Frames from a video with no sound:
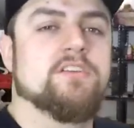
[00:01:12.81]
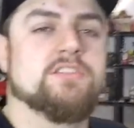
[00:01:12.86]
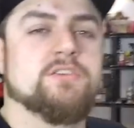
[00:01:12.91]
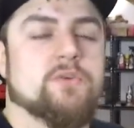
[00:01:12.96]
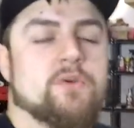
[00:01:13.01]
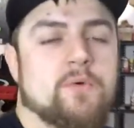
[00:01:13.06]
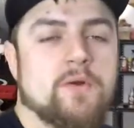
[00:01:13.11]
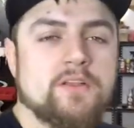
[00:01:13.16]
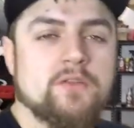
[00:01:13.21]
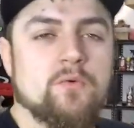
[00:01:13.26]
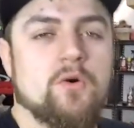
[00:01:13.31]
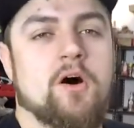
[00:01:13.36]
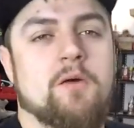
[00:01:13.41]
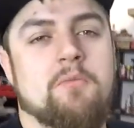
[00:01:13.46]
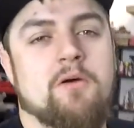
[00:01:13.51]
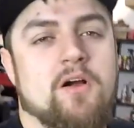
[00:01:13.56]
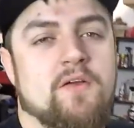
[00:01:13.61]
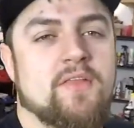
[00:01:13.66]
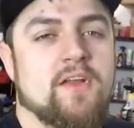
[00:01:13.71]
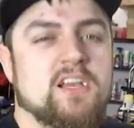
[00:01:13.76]
So we went to
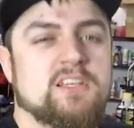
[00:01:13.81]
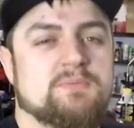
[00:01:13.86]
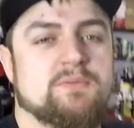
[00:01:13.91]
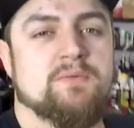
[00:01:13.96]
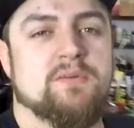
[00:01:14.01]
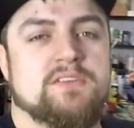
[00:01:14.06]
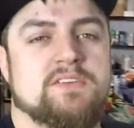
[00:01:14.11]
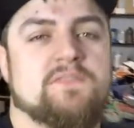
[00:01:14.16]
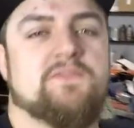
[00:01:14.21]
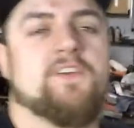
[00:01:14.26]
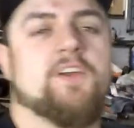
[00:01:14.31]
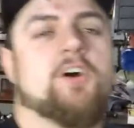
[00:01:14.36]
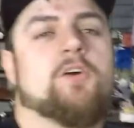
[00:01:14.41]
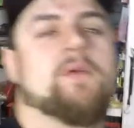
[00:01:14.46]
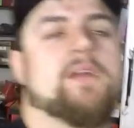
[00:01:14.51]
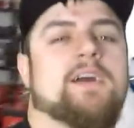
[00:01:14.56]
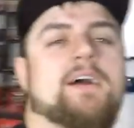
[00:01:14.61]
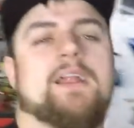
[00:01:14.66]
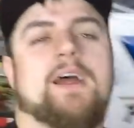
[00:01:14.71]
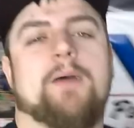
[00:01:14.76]
Walmart. That was pretty much a fail.
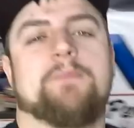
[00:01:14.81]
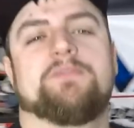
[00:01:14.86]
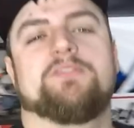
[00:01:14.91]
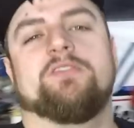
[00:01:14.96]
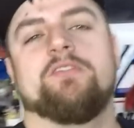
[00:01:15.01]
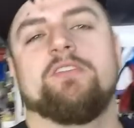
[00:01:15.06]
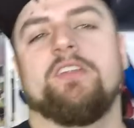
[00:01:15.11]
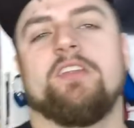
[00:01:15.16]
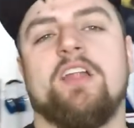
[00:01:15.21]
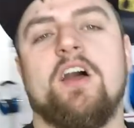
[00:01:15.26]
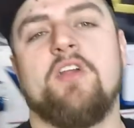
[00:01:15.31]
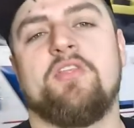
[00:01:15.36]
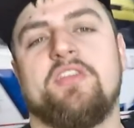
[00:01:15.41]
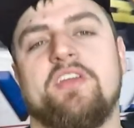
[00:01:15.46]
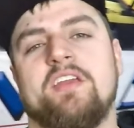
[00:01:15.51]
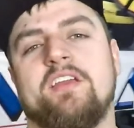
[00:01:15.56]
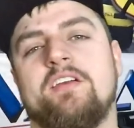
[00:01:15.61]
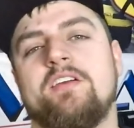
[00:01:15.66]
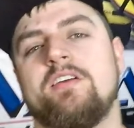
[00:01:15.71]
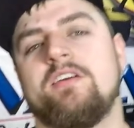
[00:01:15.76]
We got absolutely
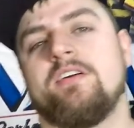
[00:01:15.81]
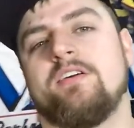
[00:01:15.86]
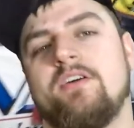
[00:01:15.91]
nothing.